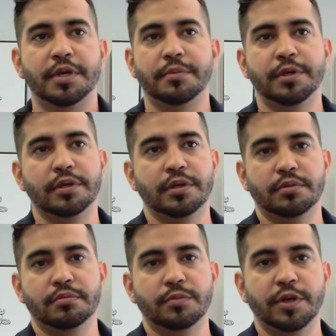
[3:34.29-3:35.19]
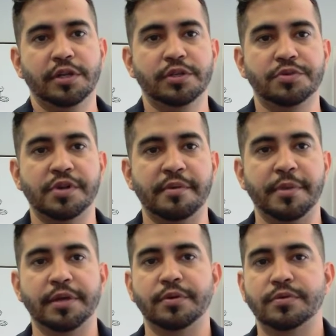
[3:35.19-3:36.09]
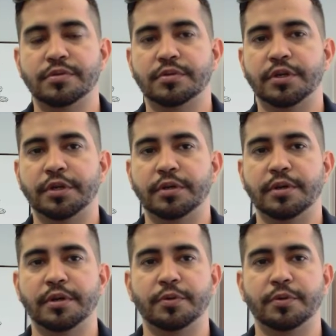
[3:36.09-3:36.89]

Maybe we could just drive by those on